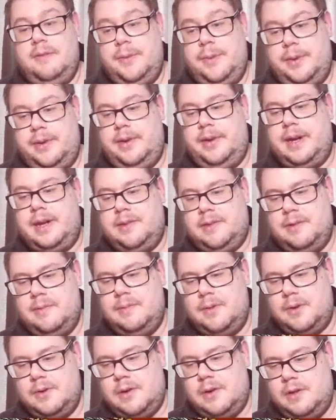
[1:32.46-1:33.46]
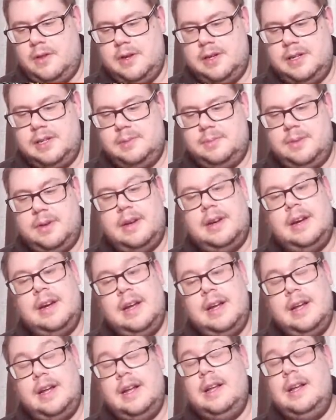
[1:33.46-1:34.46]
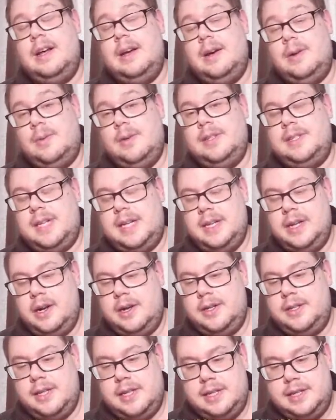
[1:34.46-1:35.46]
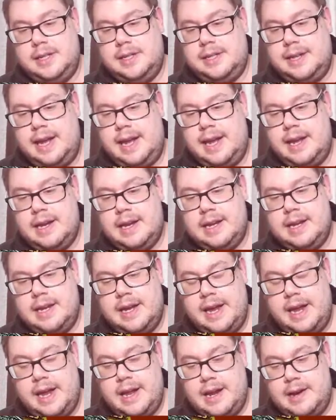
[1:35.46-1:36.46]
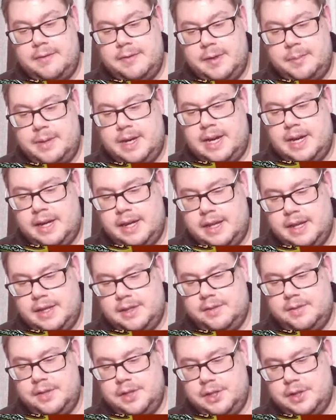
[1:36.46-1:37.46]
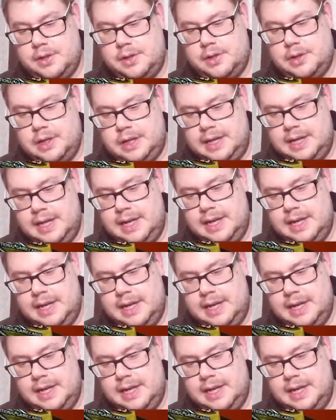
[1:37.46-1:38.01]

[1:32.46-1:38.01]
we do get some non-holos, but I won't say no to just getting a hit in every pack, that's for sure.